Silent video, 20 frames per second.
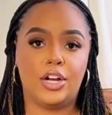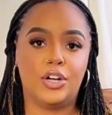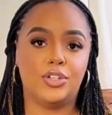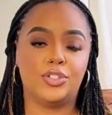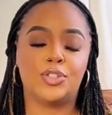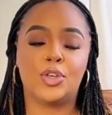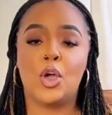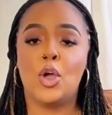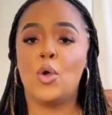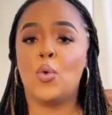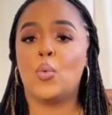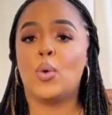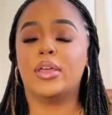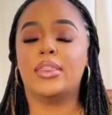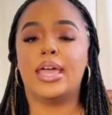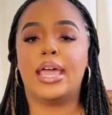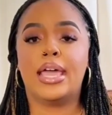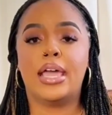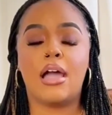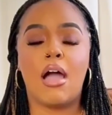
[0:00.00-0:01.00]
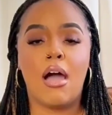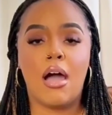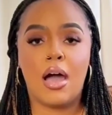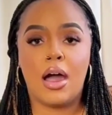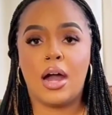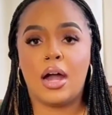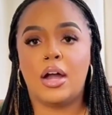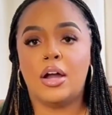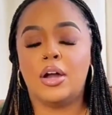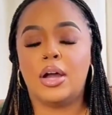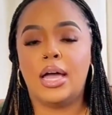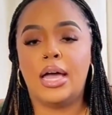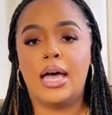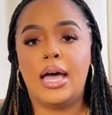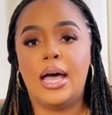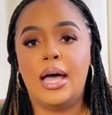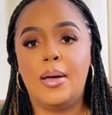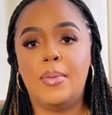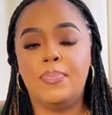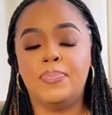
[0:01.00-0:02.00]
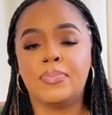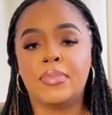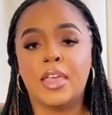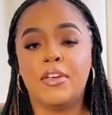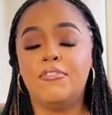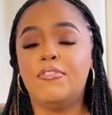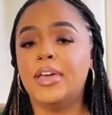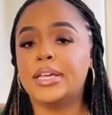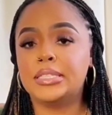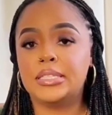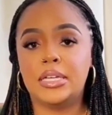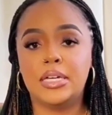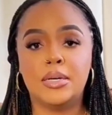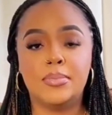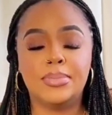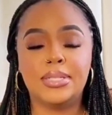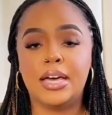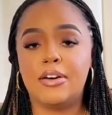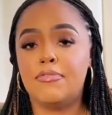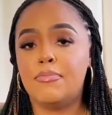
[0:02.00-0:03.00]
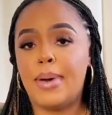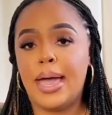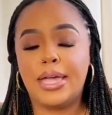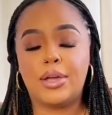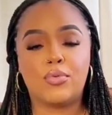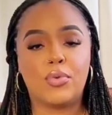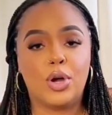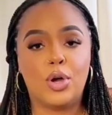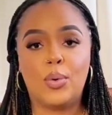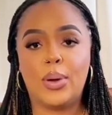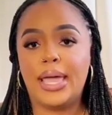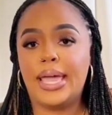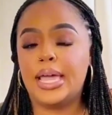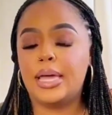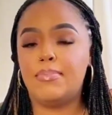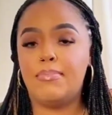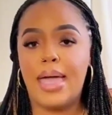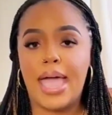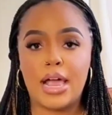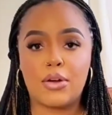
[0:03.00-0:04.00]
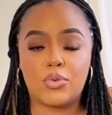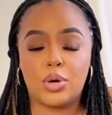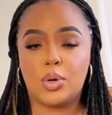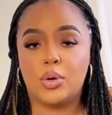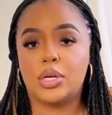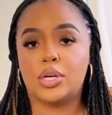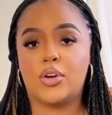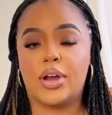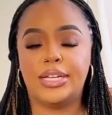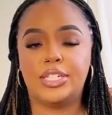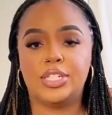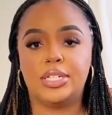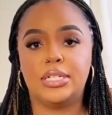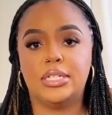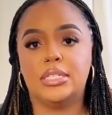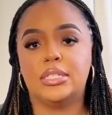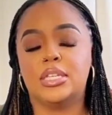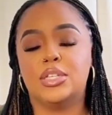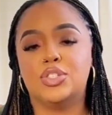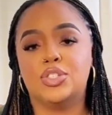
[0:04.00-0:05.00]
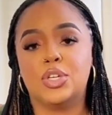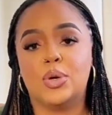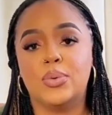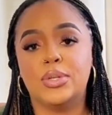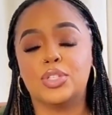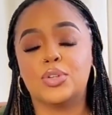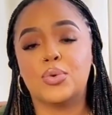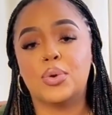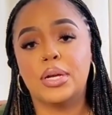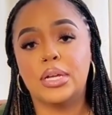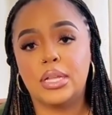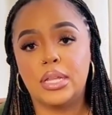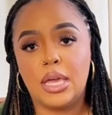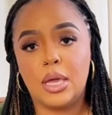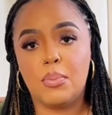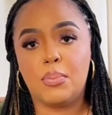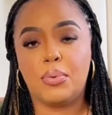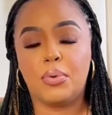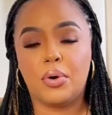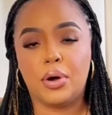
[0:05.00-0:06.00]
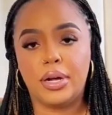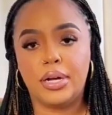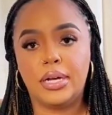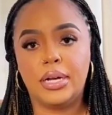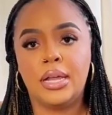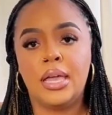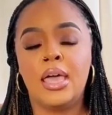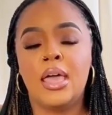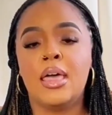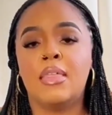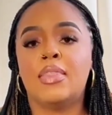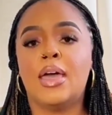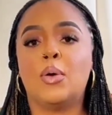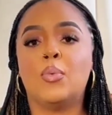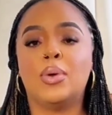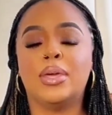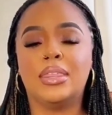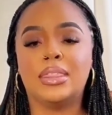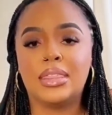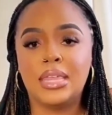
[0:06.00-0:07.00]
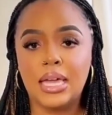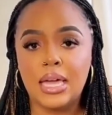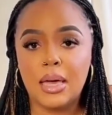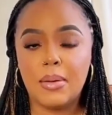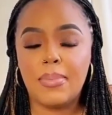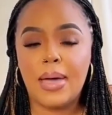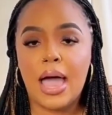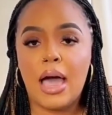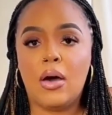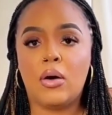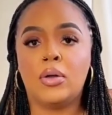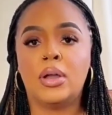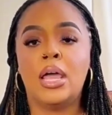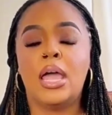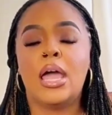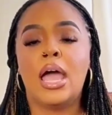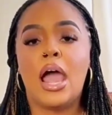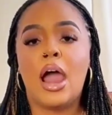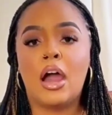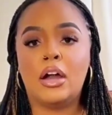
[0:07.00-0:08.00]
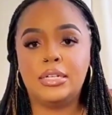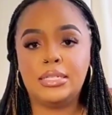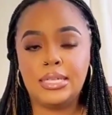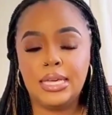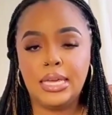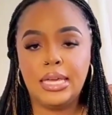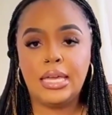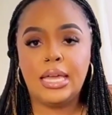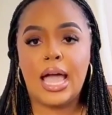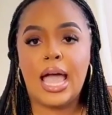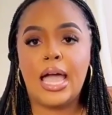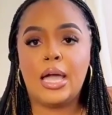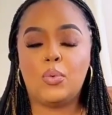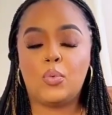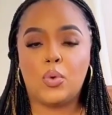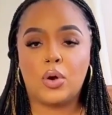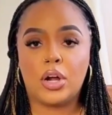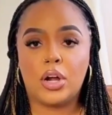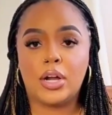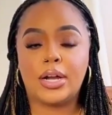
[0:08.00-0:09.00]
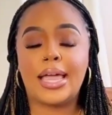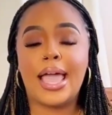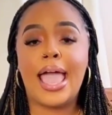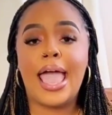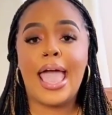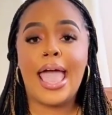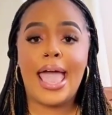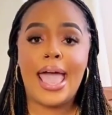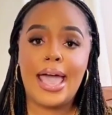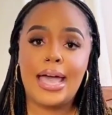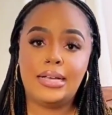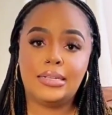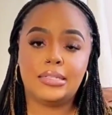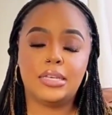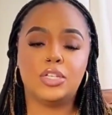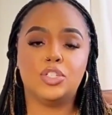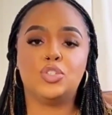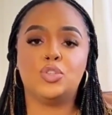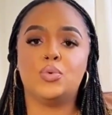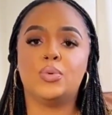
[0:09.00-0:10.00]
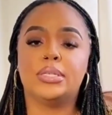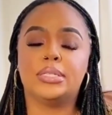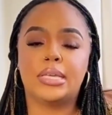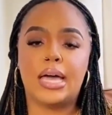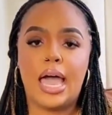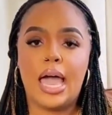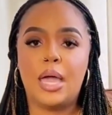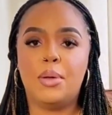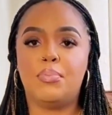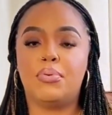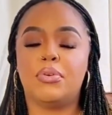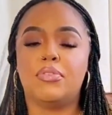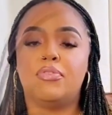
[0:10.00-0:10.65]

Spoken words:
knew who she was. She had purpose, pride, and peace. She didn't need protection from a powerful man. She didn't want his gifts or